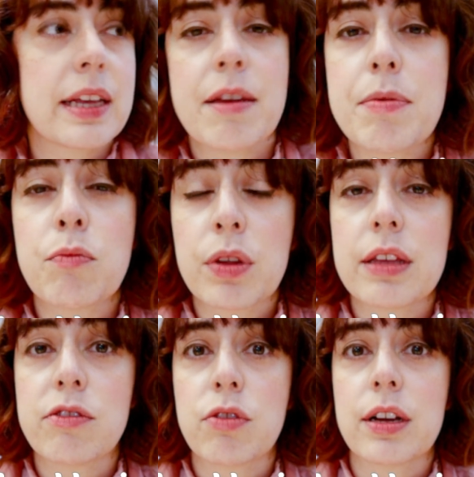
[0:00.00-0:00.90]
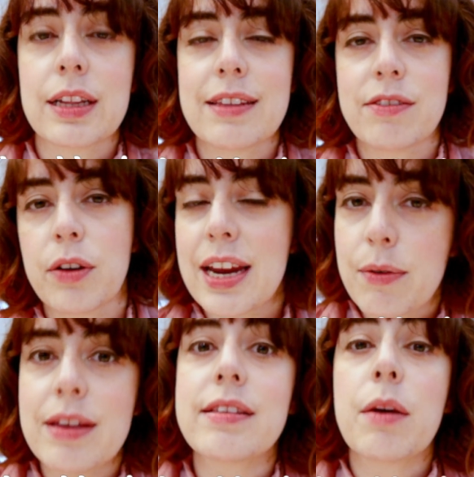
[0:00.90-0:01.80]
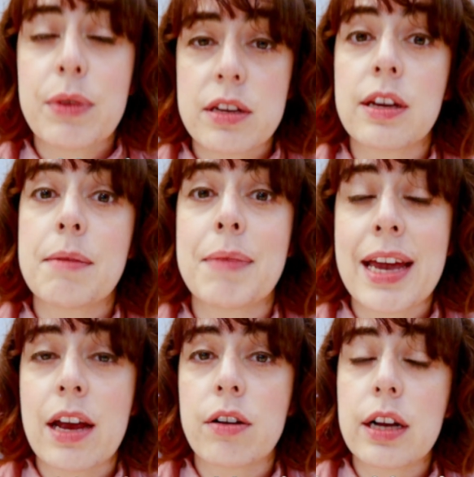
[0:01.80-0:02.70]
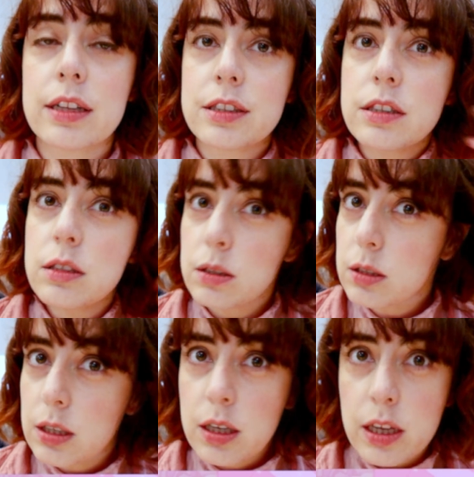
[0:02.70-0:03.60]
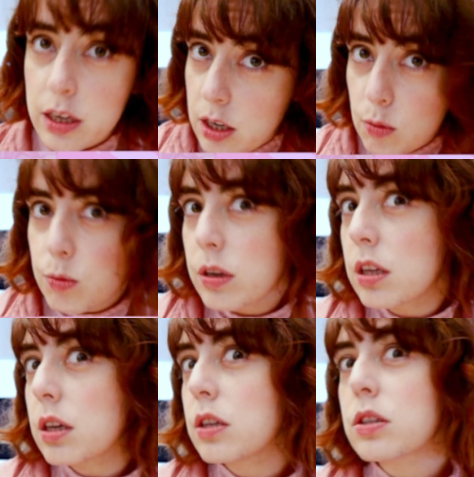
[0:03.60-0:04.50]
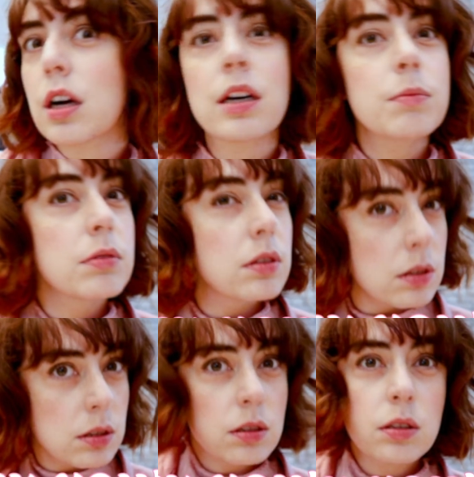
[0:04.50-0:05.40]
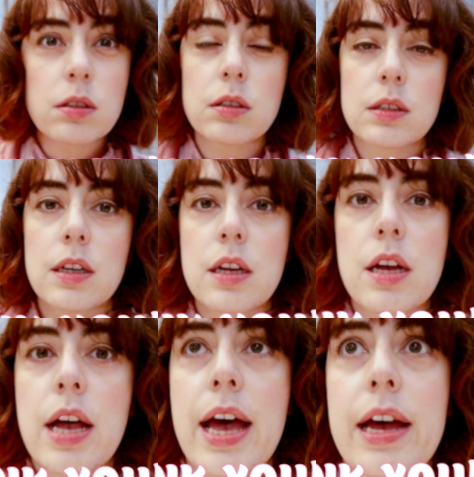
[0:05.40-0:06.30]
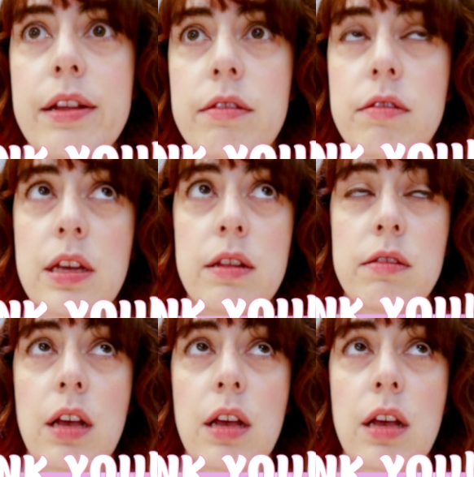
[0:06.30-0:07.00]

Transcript: They've been really struggling. So anyways, I went to get my hair colored. They did a really good job. And since